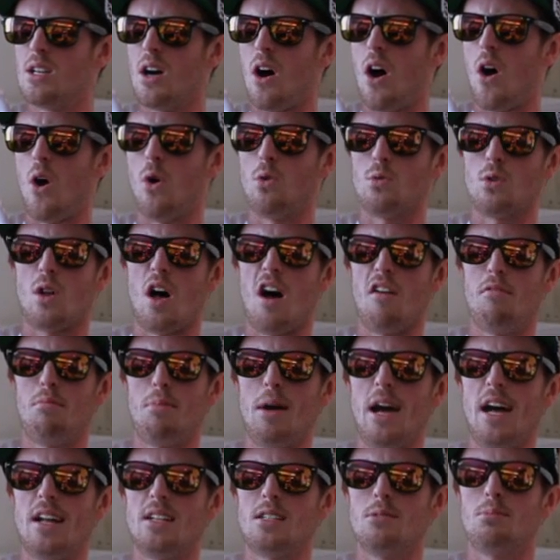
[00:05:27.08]
whole live
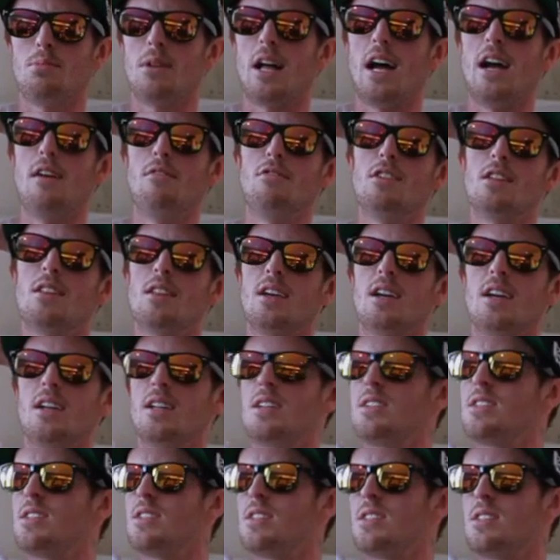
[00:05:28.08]
band to play everything, and
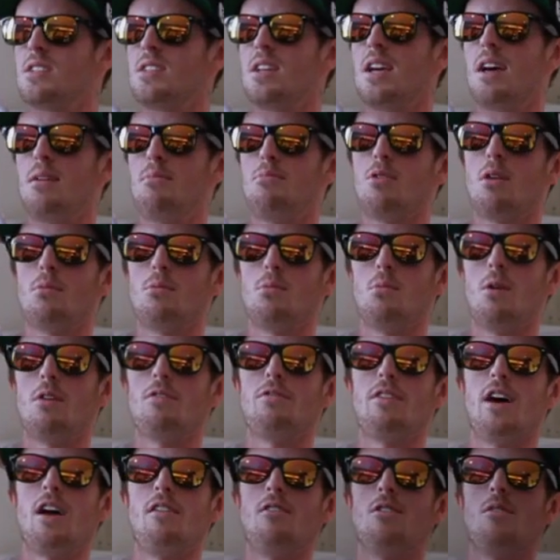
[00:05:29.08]
it's just, yeah, probably my
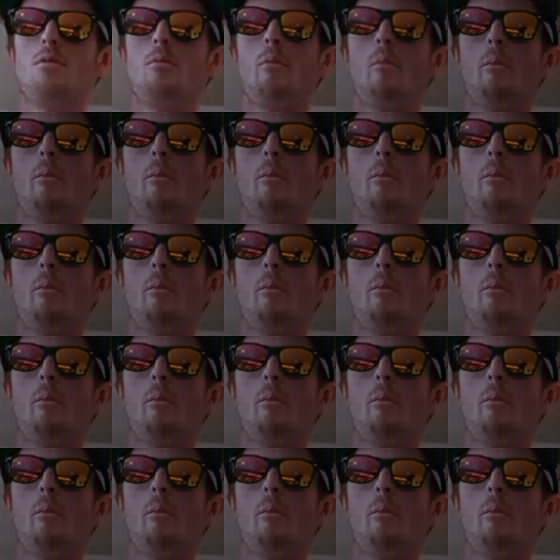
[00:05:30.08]
favourite.